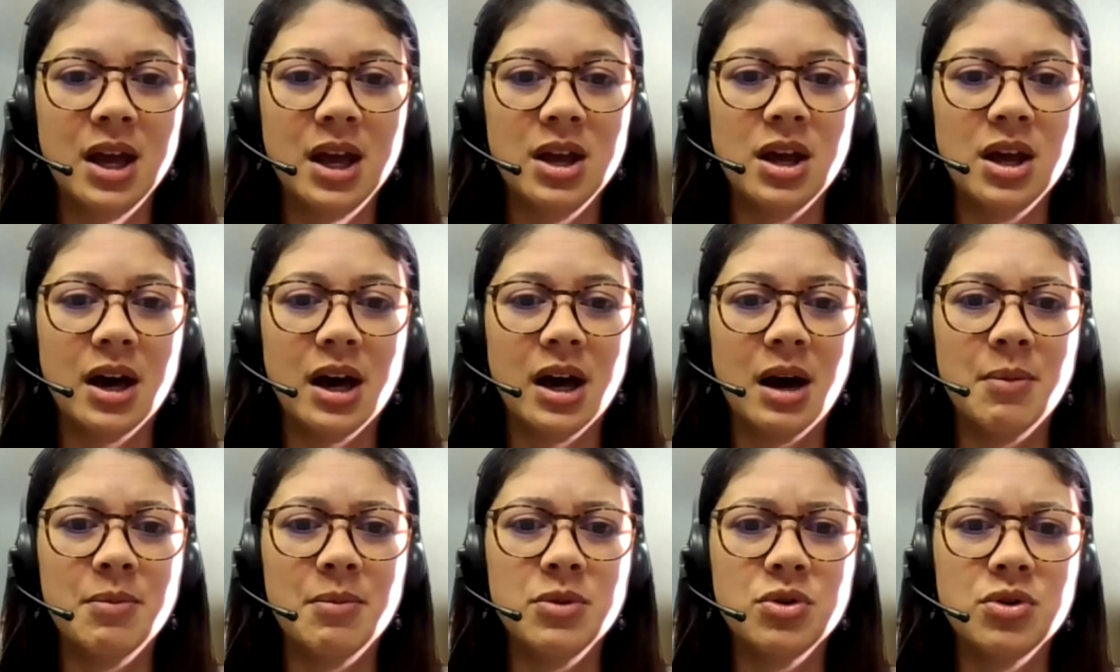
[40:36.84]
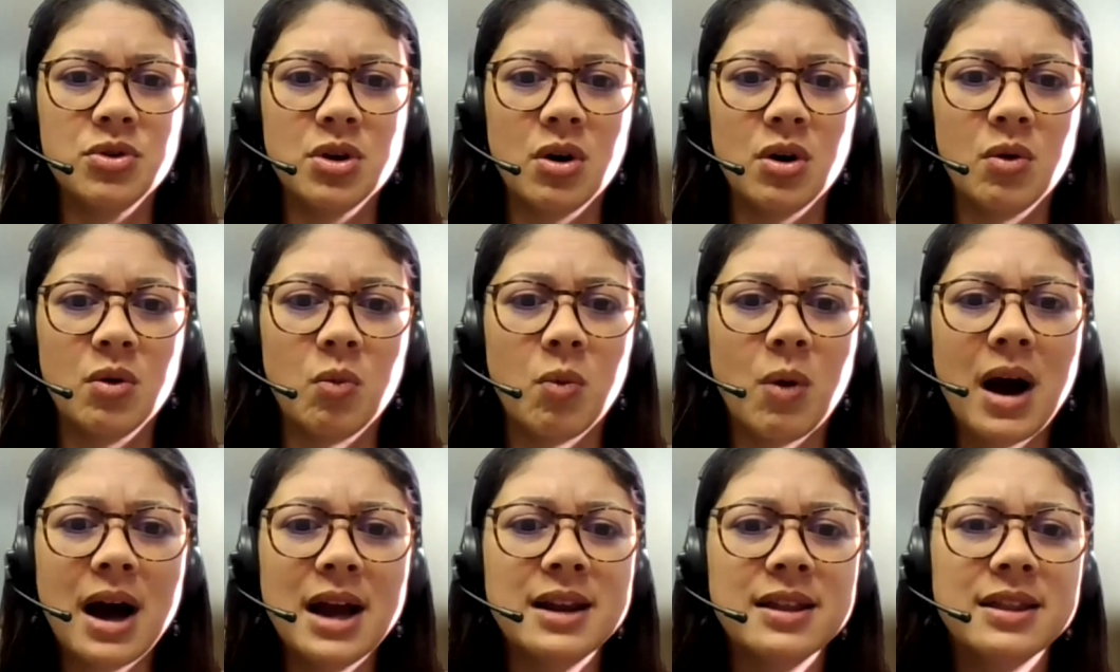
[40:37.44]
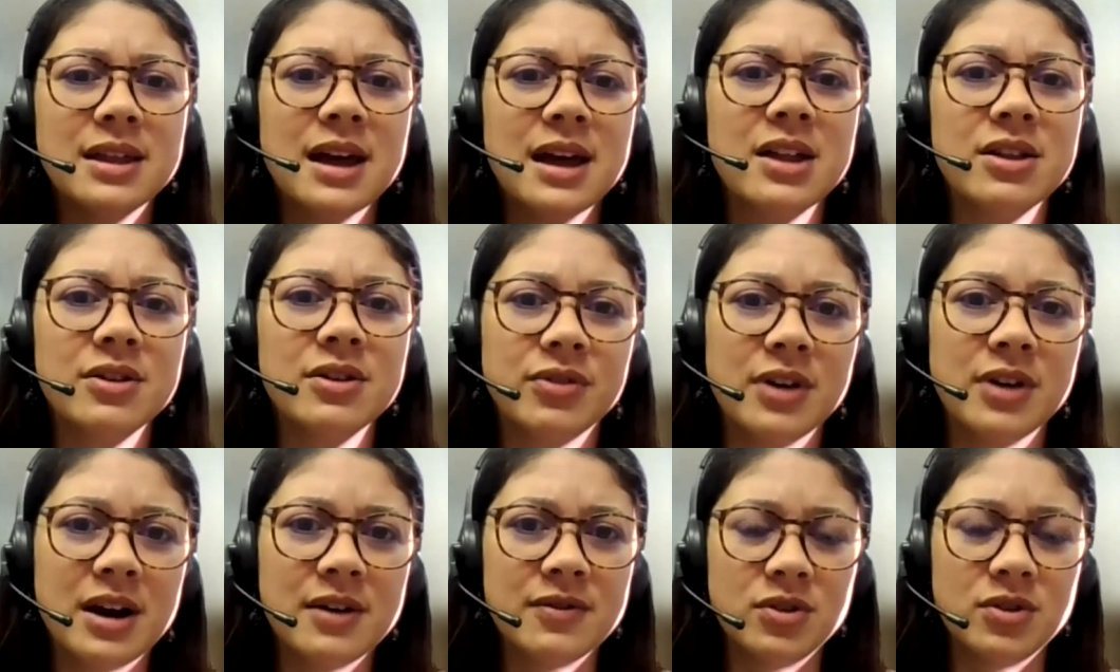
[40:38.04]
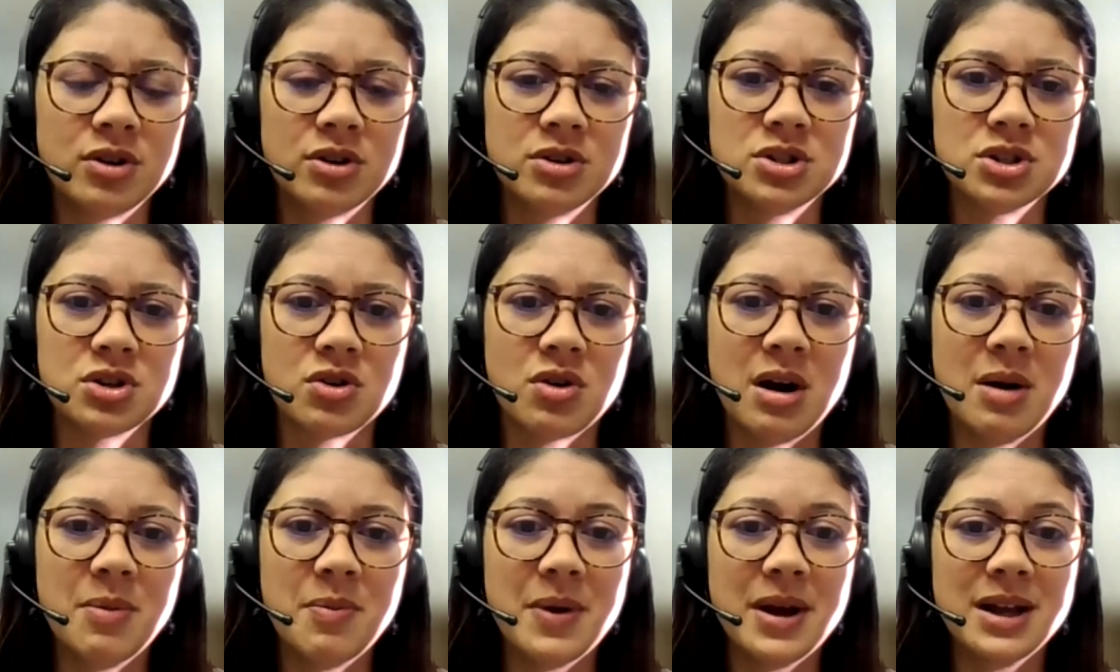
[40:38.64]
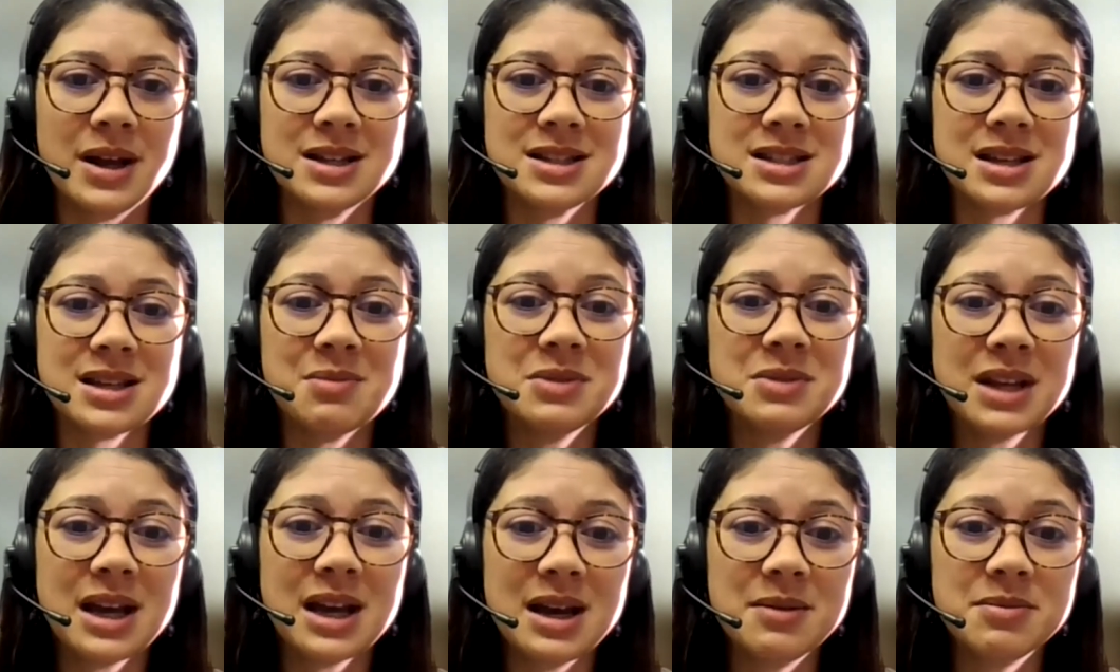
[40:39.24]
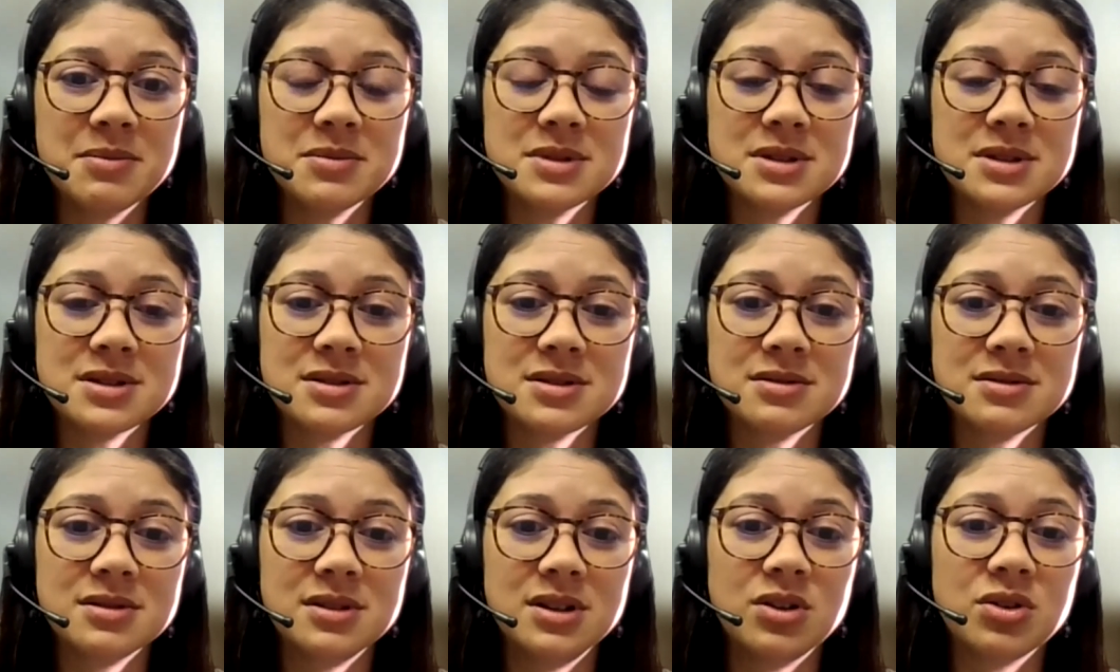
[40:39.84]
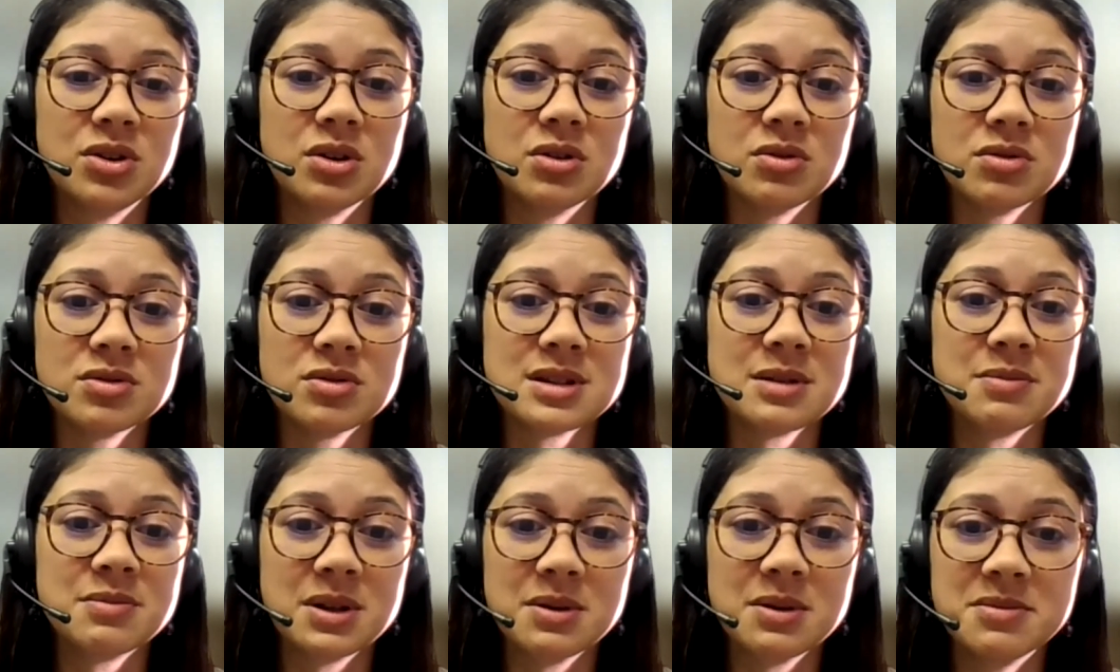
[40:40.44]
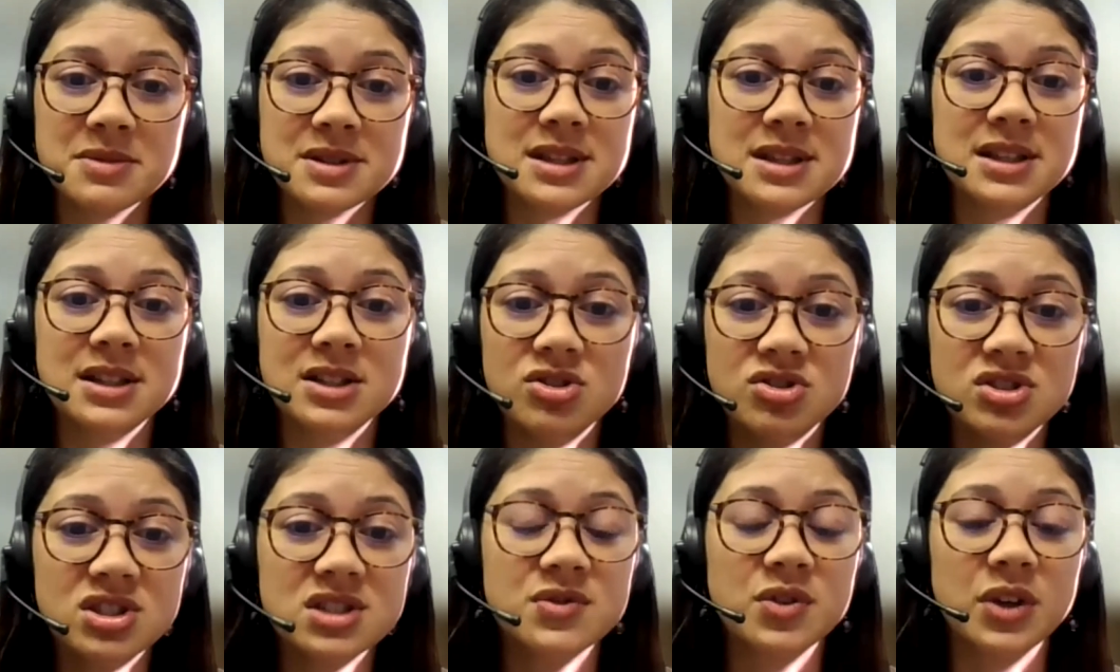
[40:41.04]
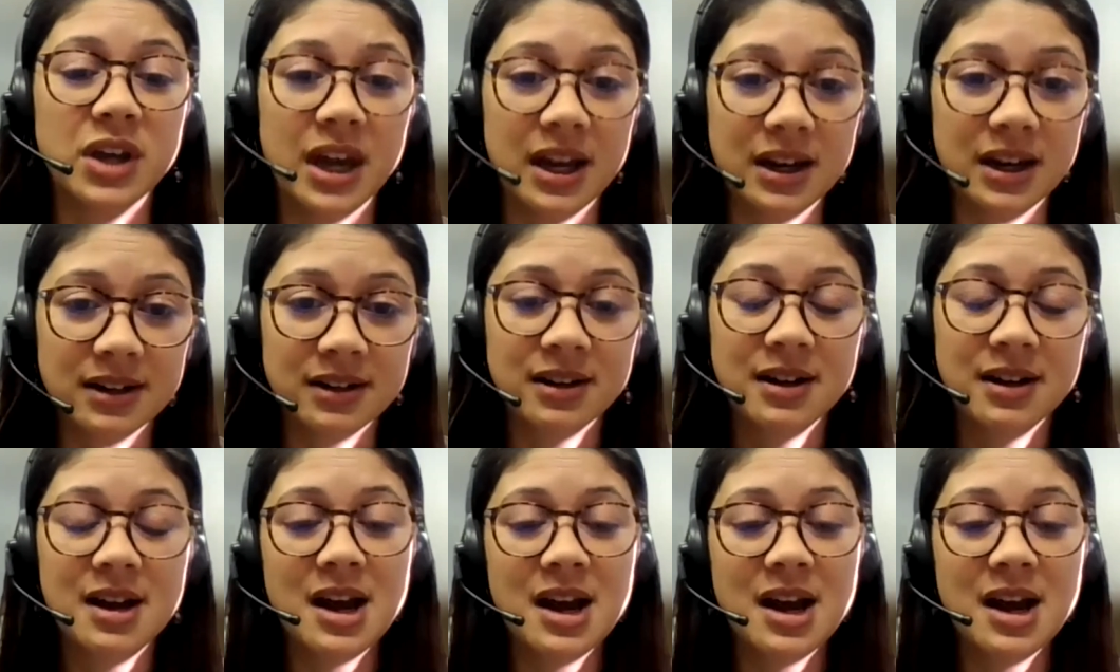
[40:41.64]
Why did the other 5 not show up? And sometimes, sometimes they did just forget.